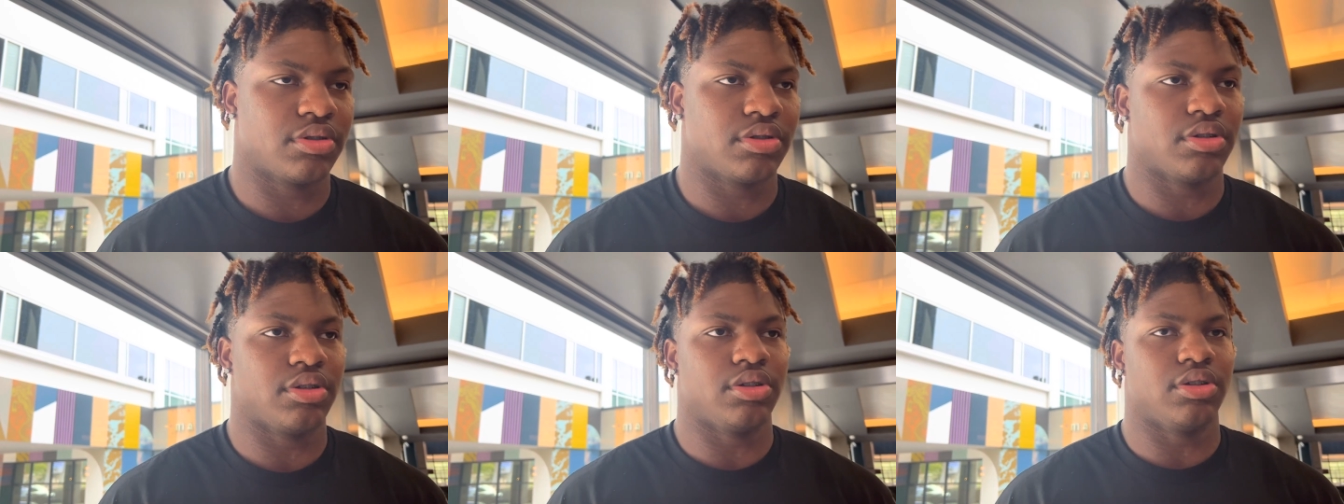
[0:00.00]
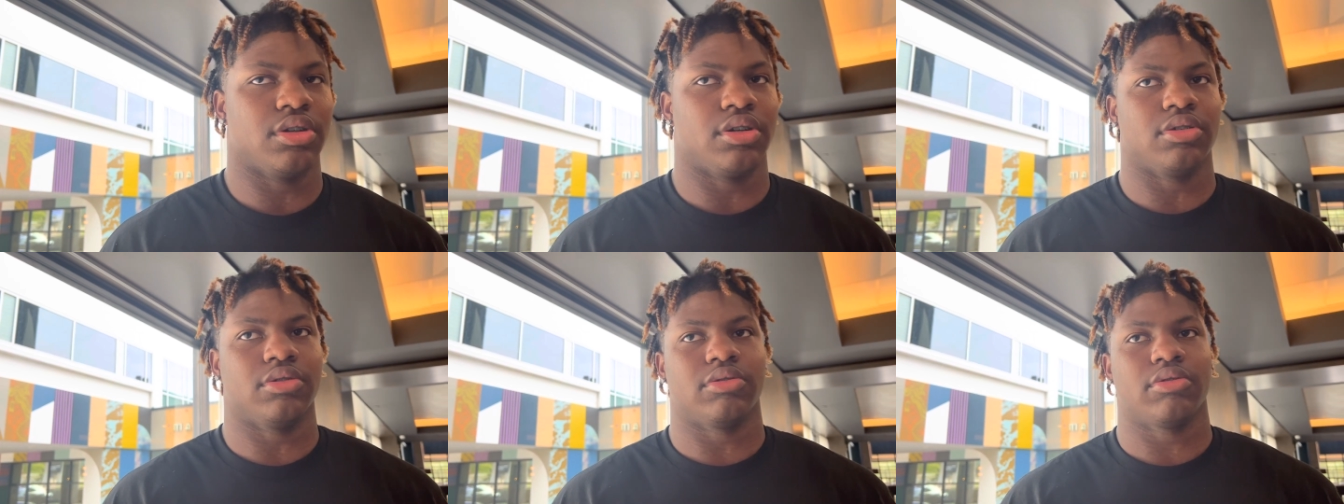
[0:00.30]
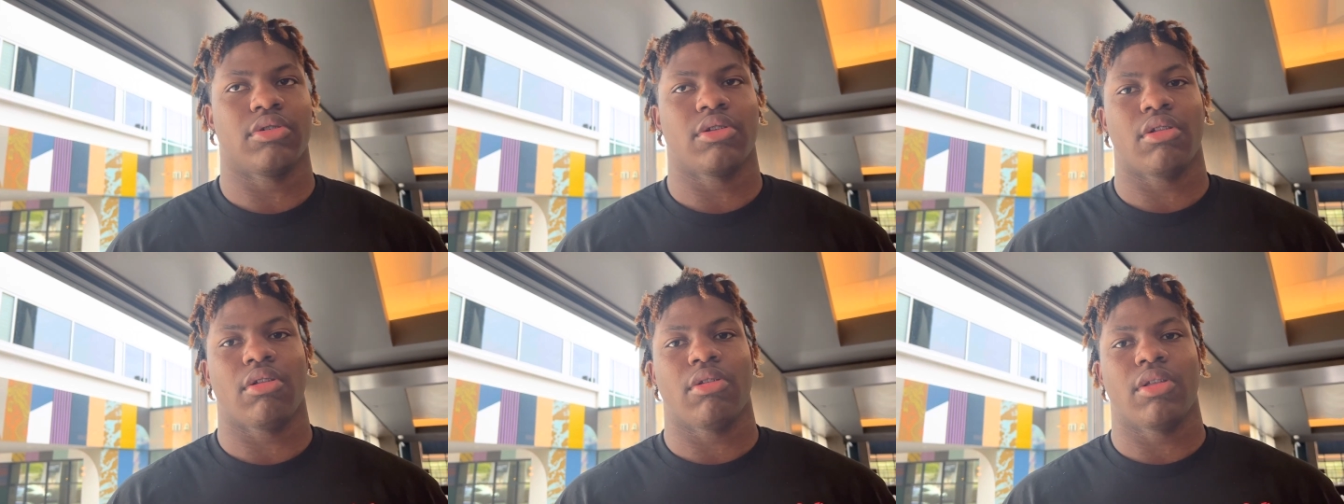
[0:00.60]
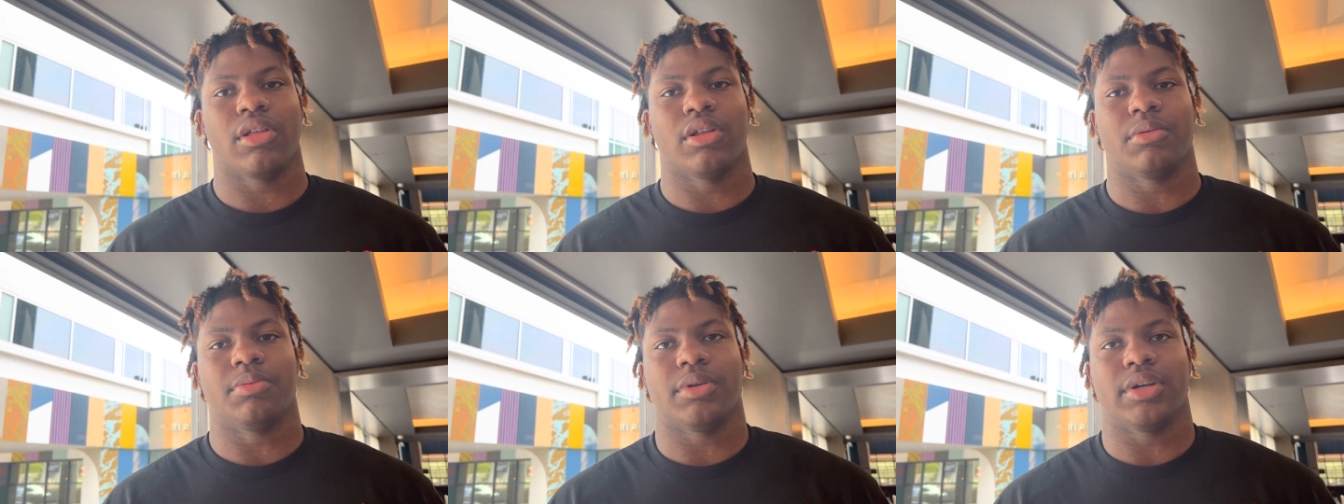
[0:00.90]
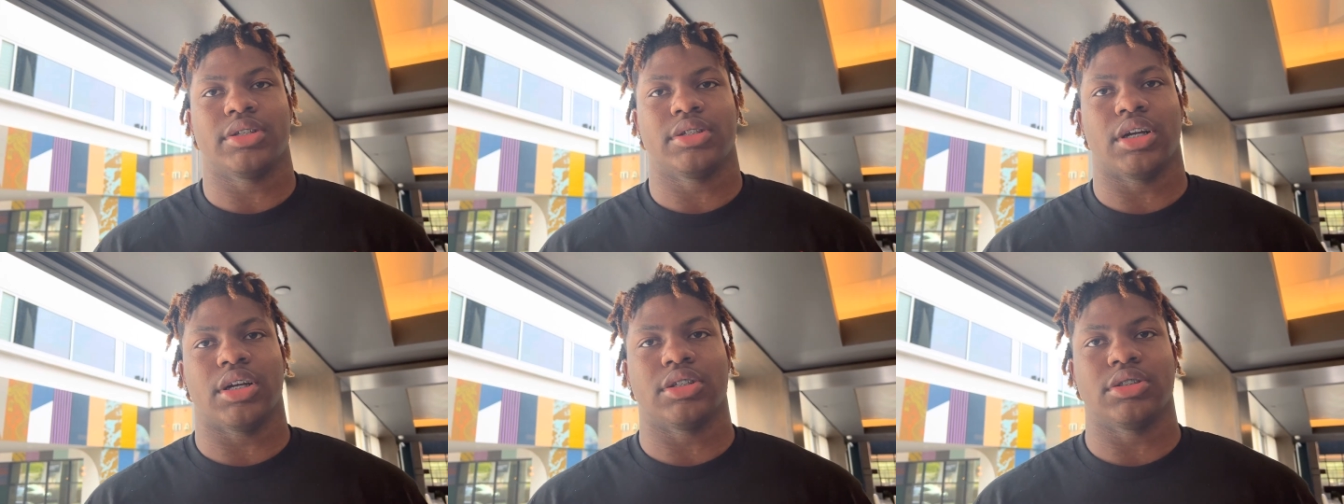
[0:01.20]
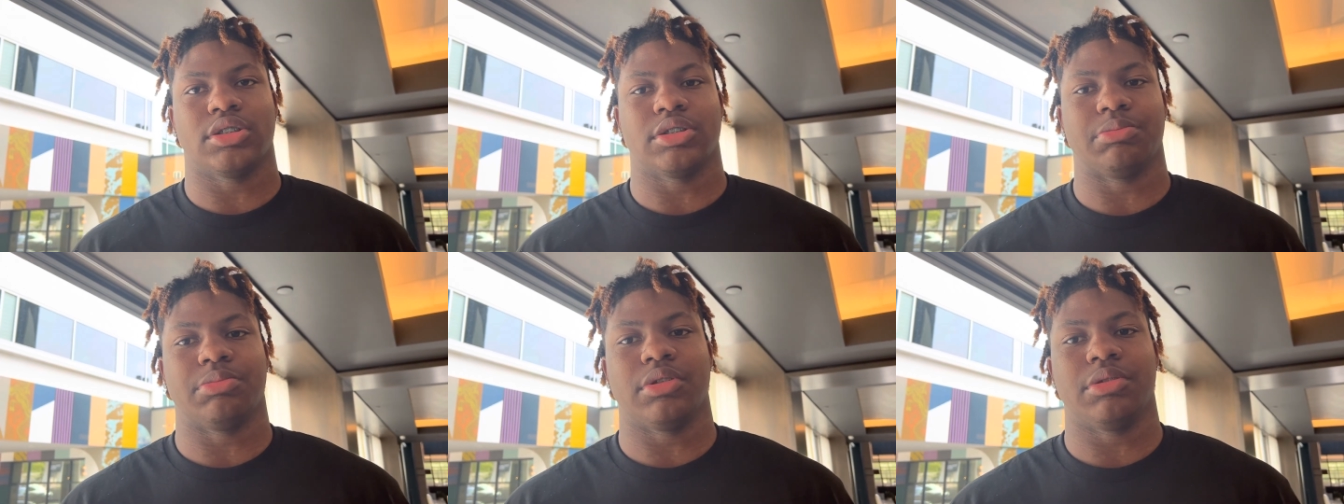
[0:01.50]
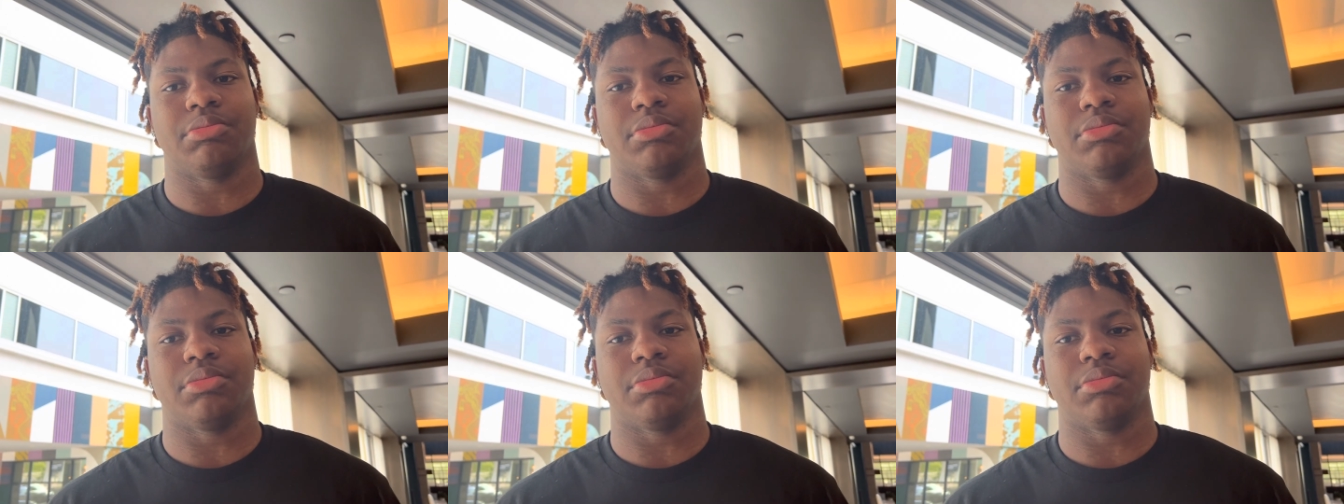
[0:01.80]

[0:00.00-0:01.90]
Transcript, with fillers: You know, a place I can just be